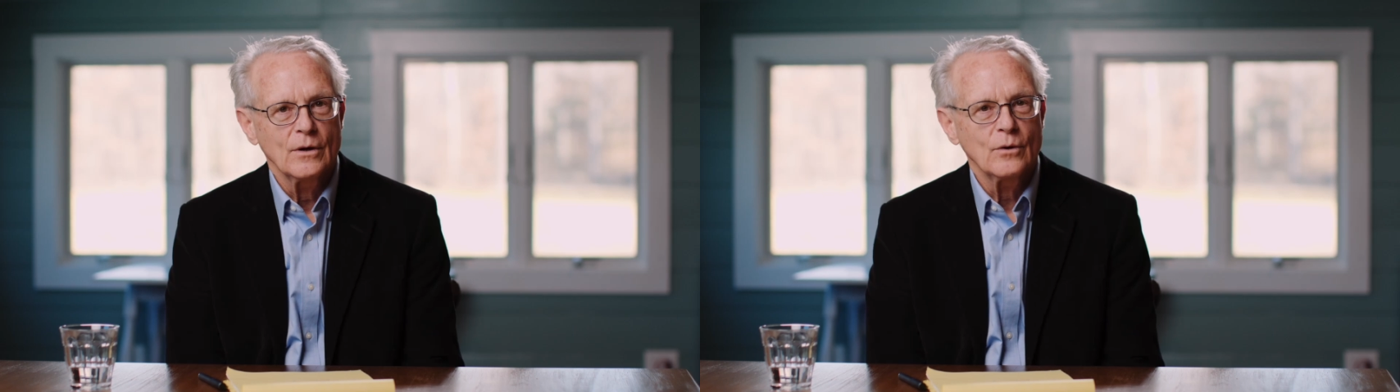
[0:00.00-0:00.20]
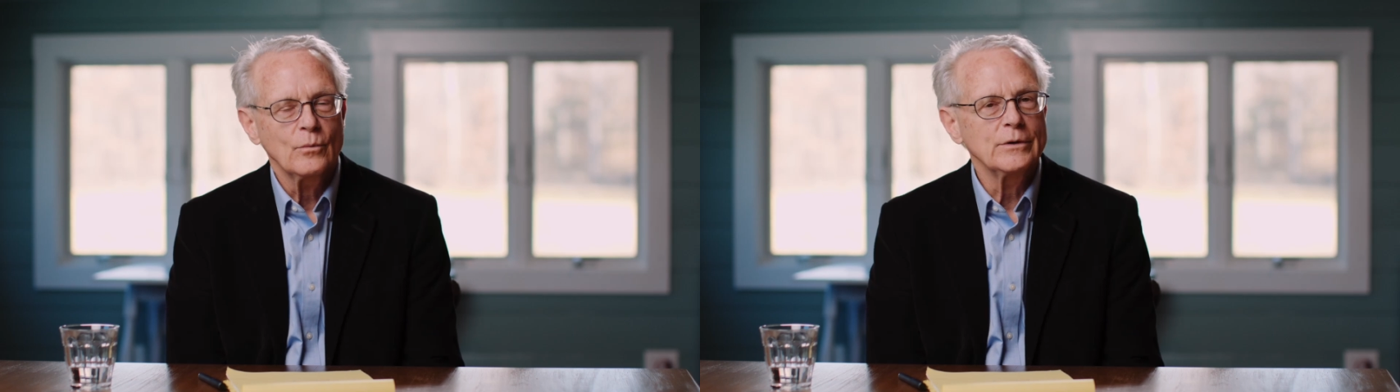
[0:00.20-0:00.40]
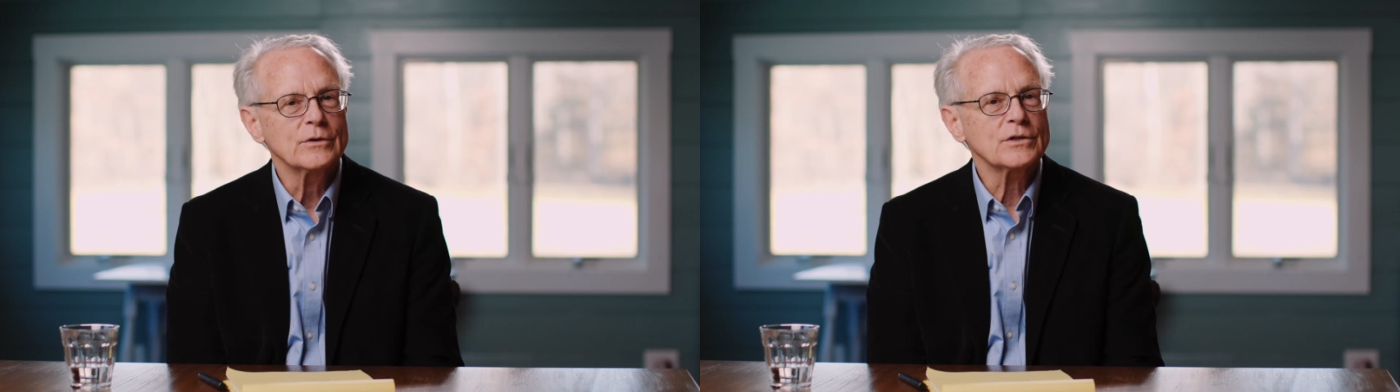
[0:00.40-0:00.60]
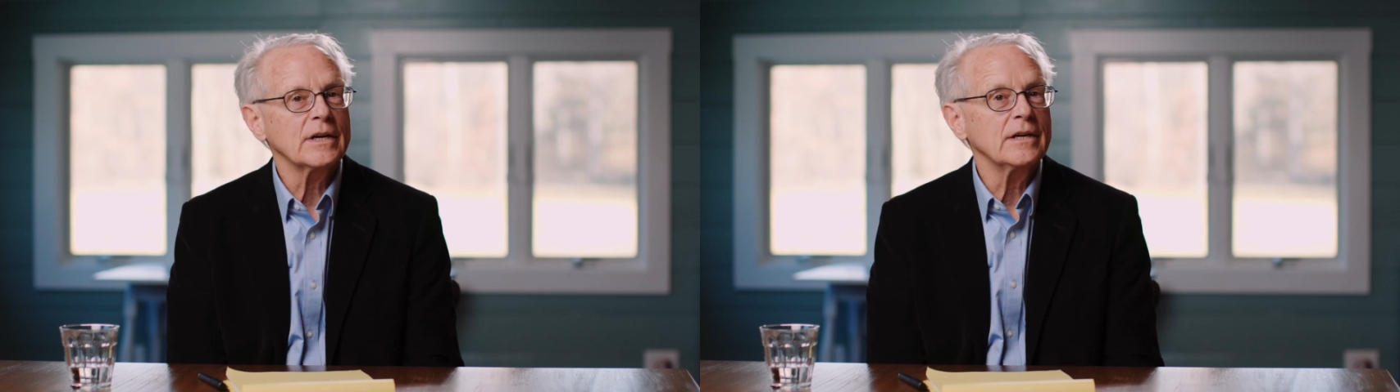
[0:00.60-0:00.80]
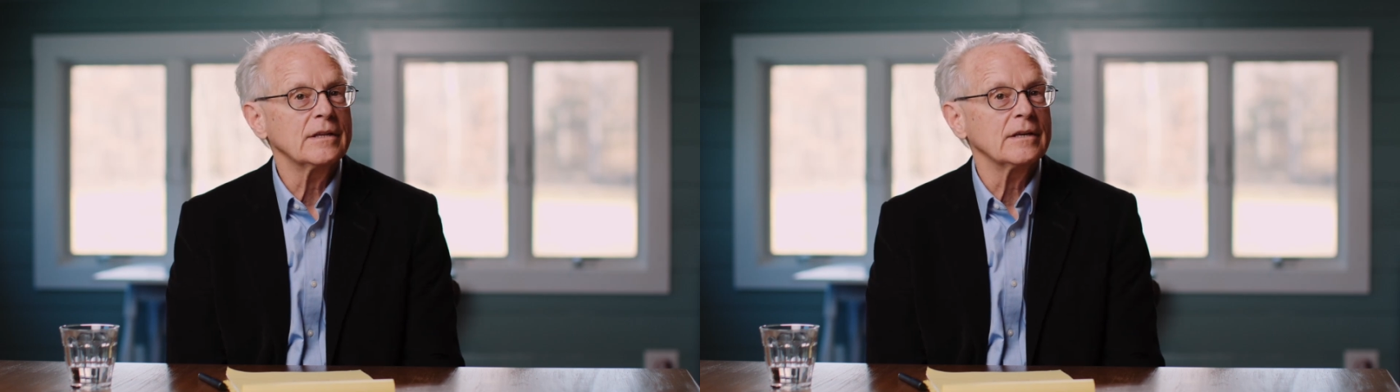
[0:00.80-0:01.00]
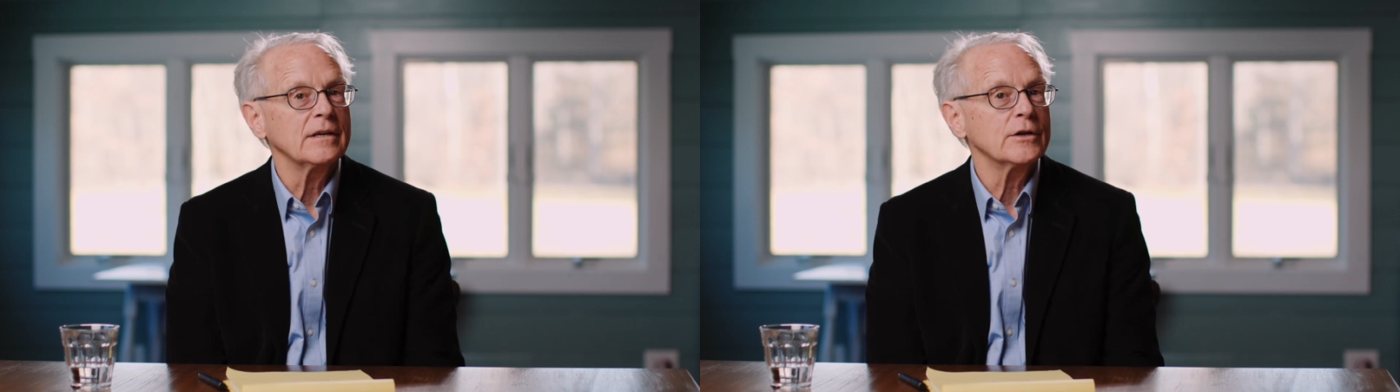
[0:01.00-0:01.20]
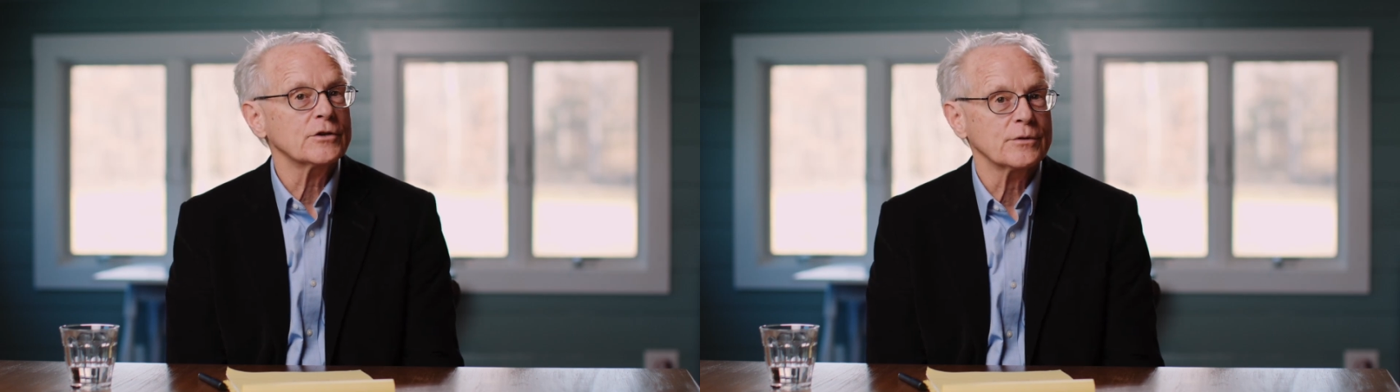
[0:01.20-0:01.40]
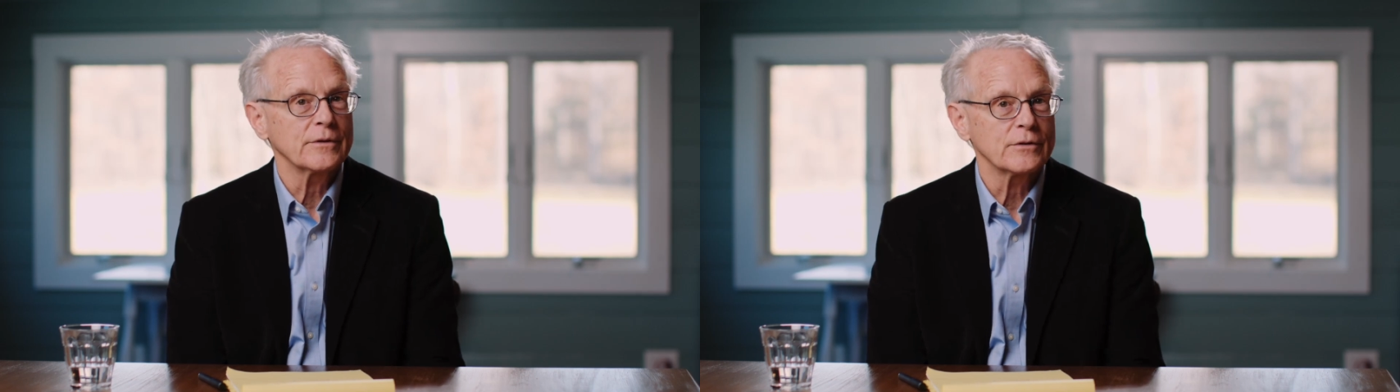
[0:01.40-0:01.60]
When you study the
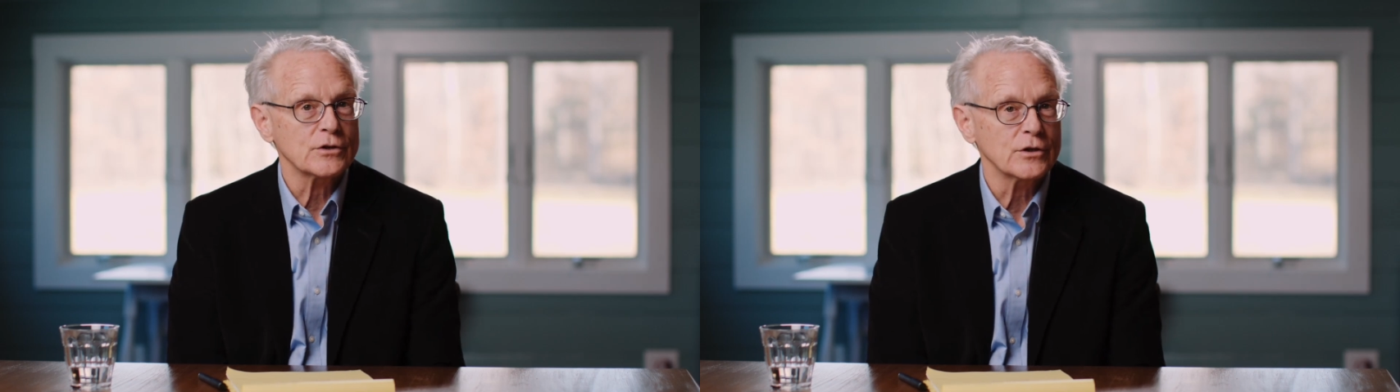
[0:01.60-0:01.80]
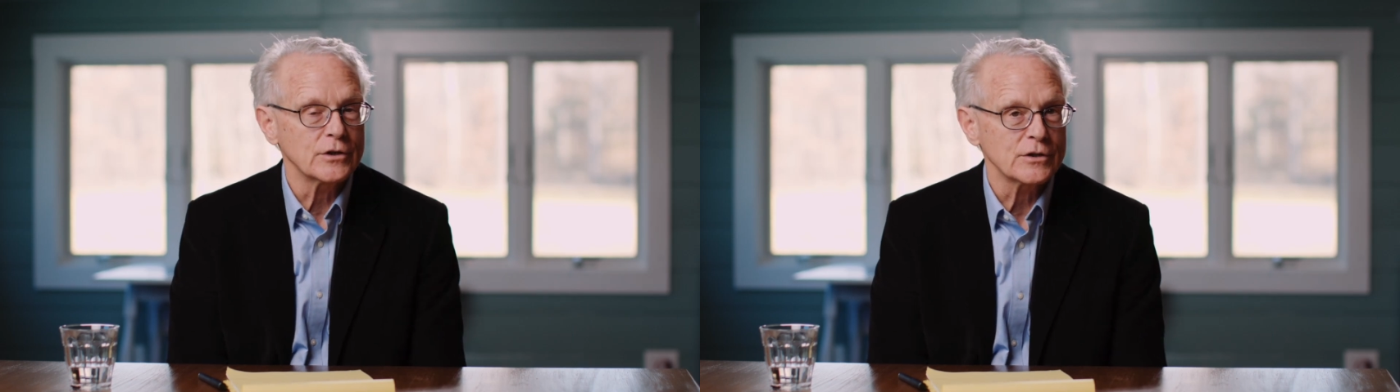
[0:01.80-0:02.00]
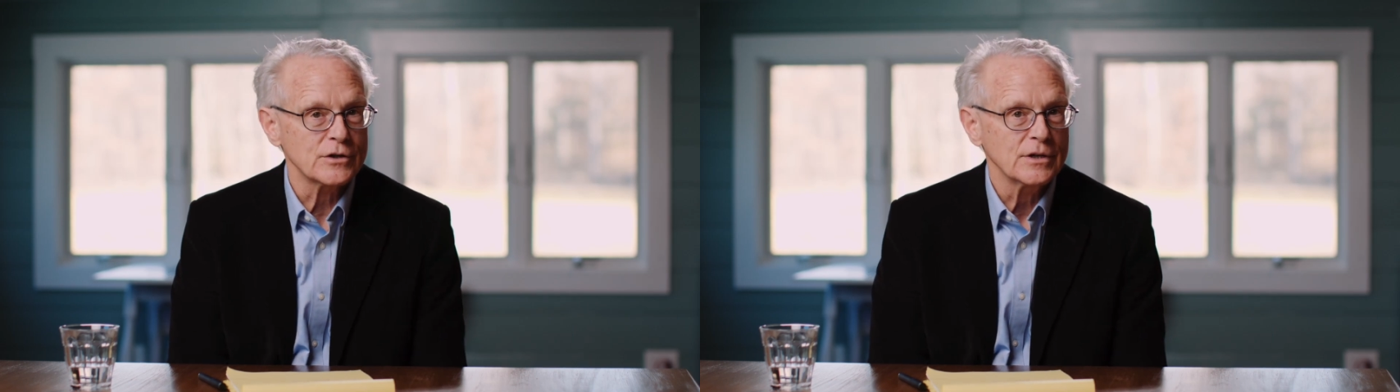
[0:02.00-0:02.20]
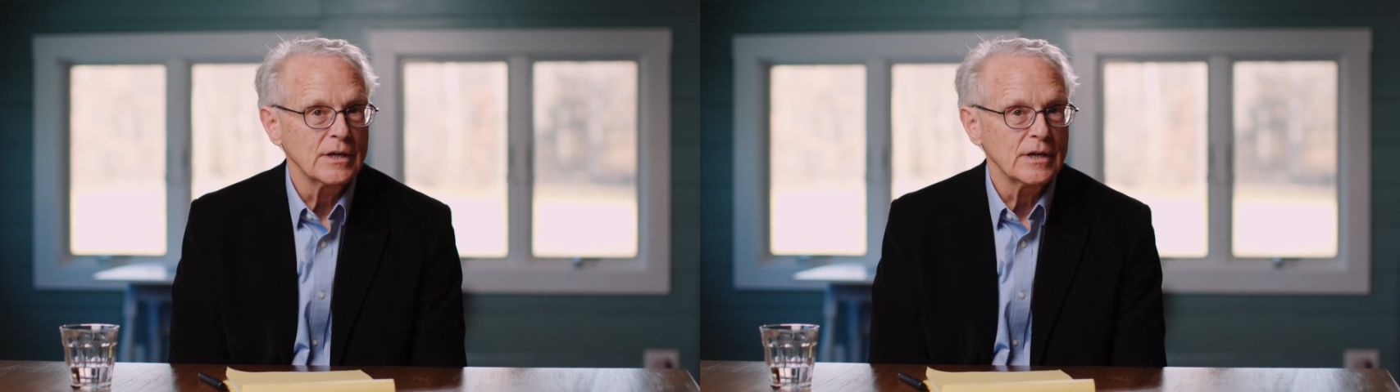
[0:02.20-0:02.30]
history of the church,